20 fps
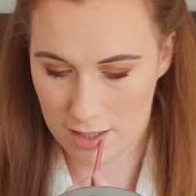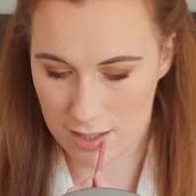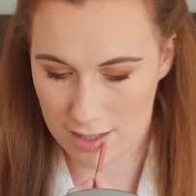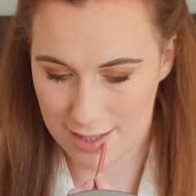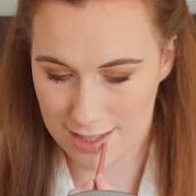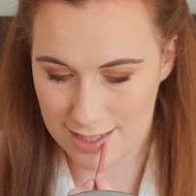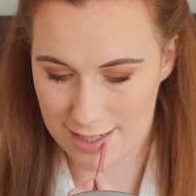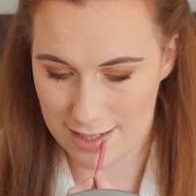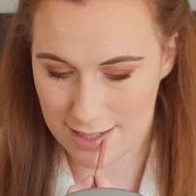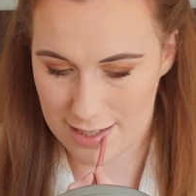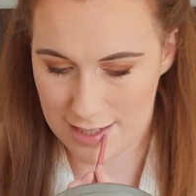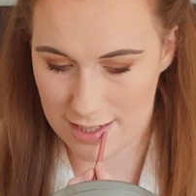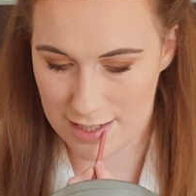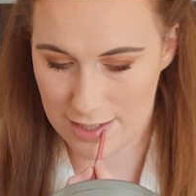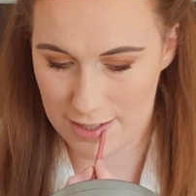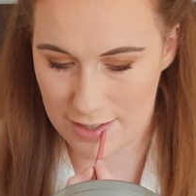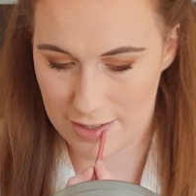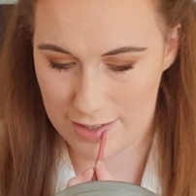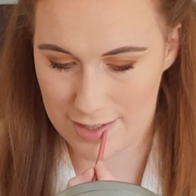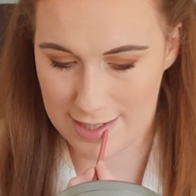because this is a
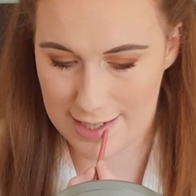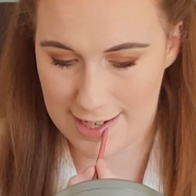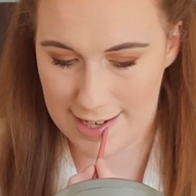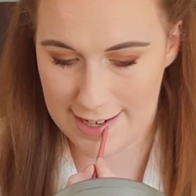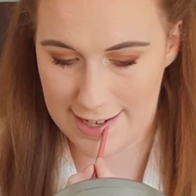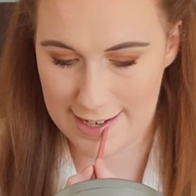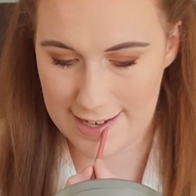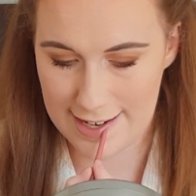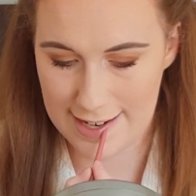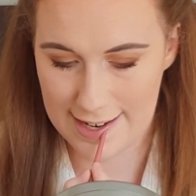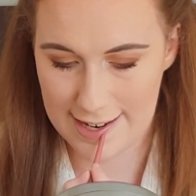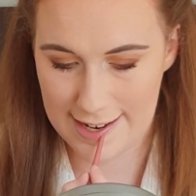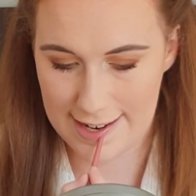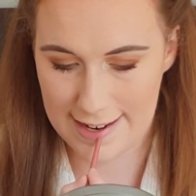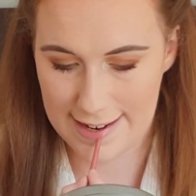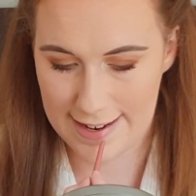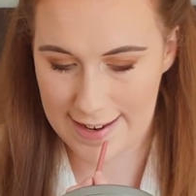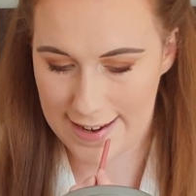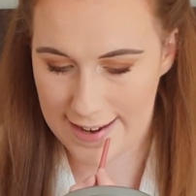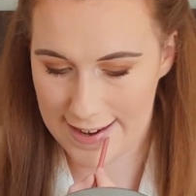nude shade.
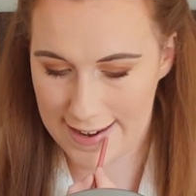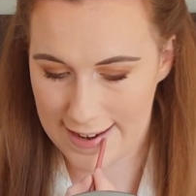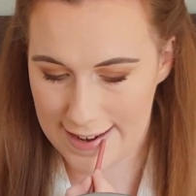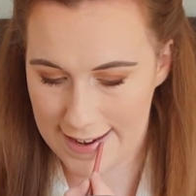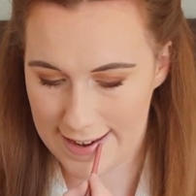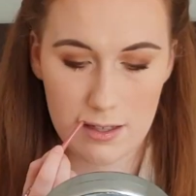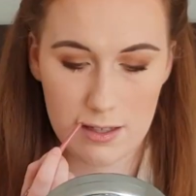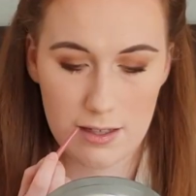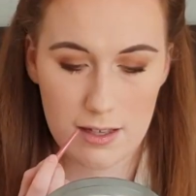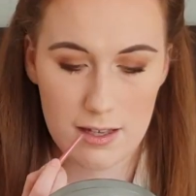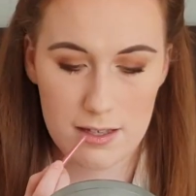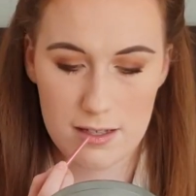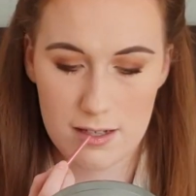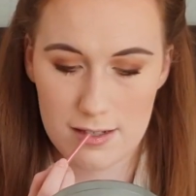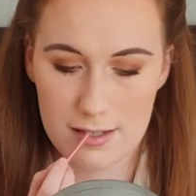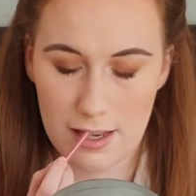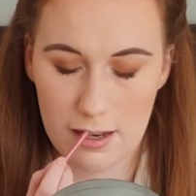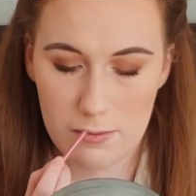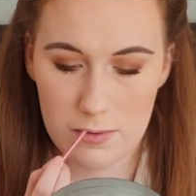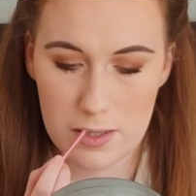It
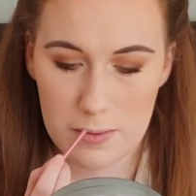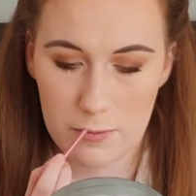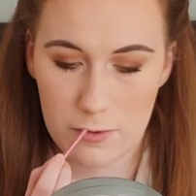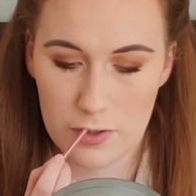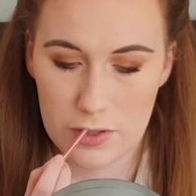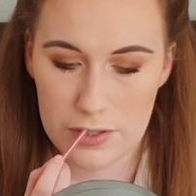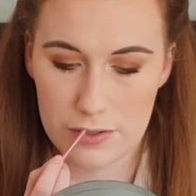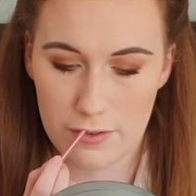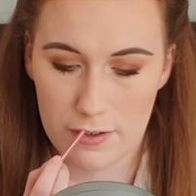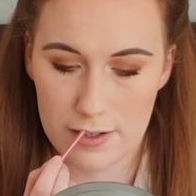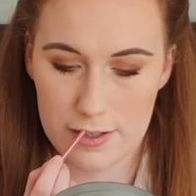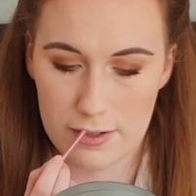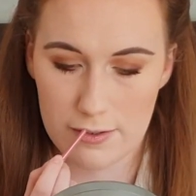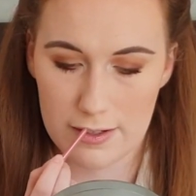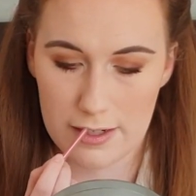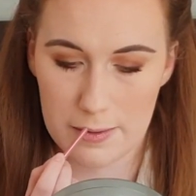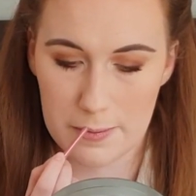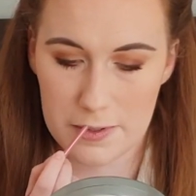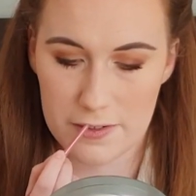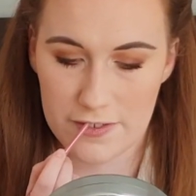does help to moisturise your
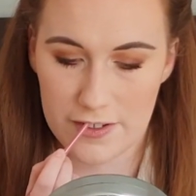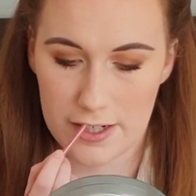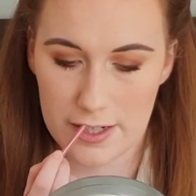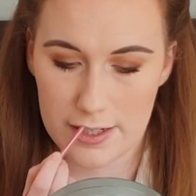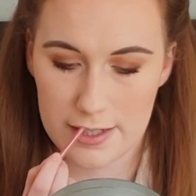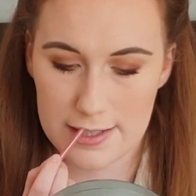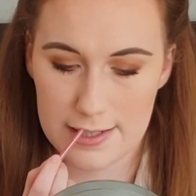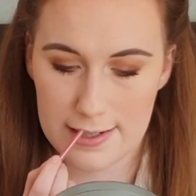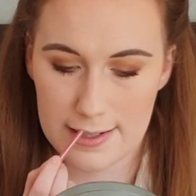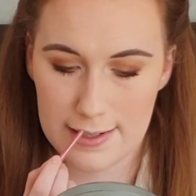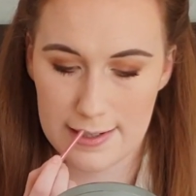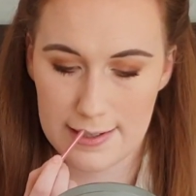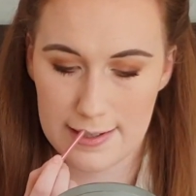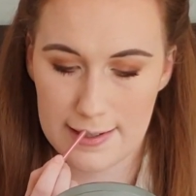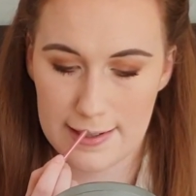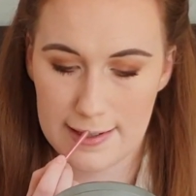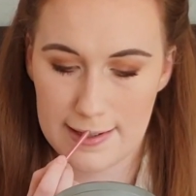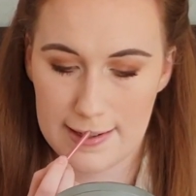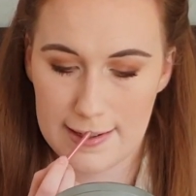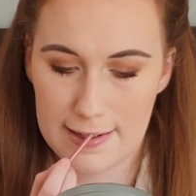lips first,
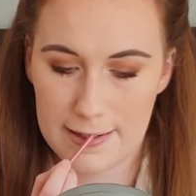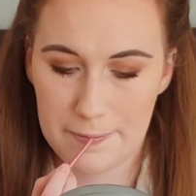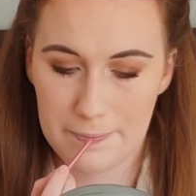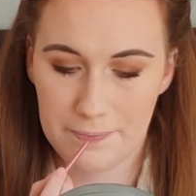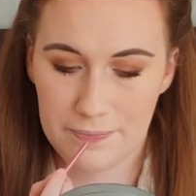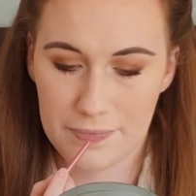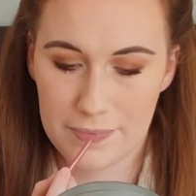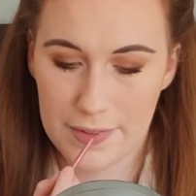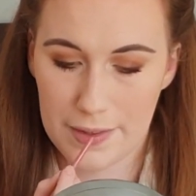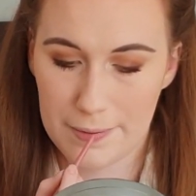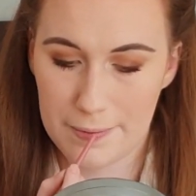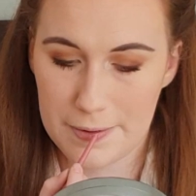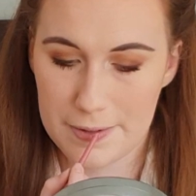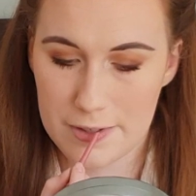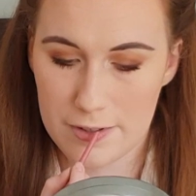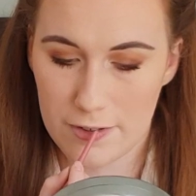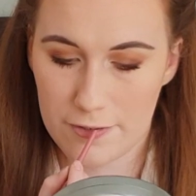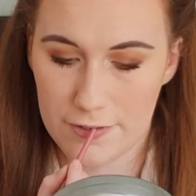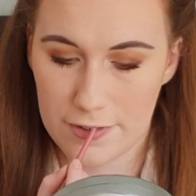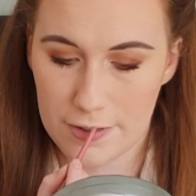
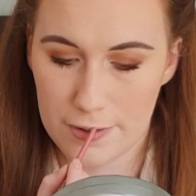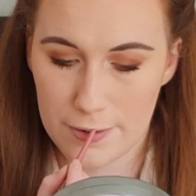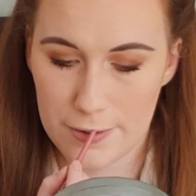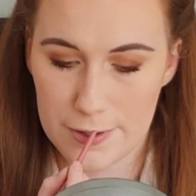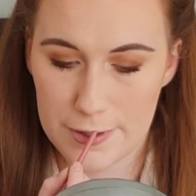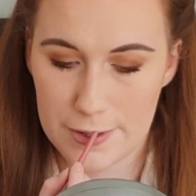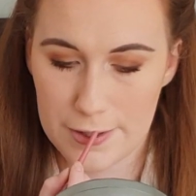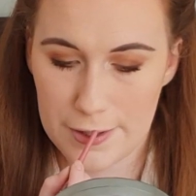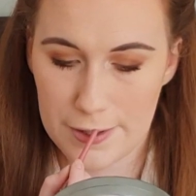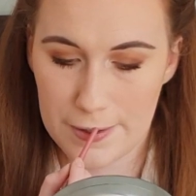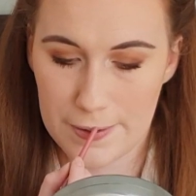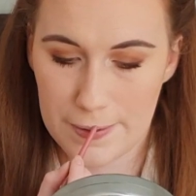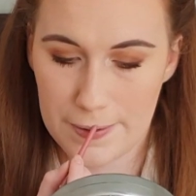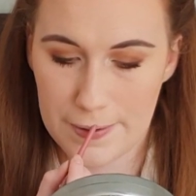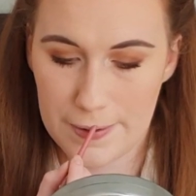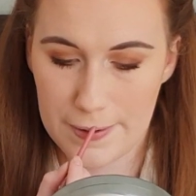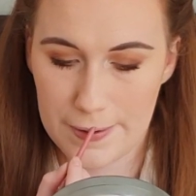which I forgot to do.